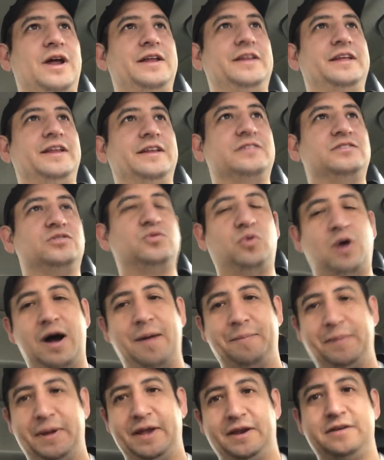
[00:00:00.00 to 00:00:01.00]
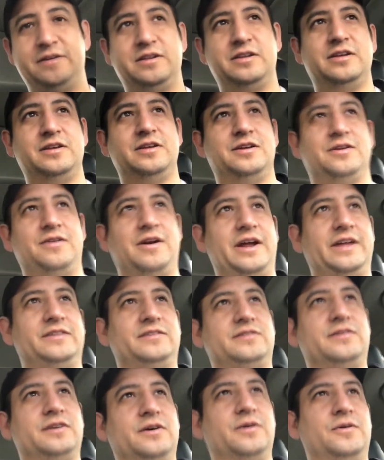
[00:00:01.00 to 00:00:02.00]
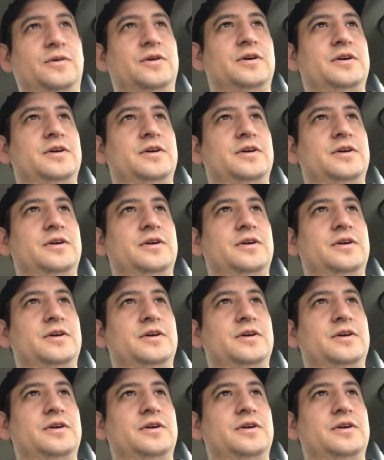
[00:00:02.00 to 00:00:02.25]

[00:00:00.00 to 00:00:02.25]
I did is swap it, right? So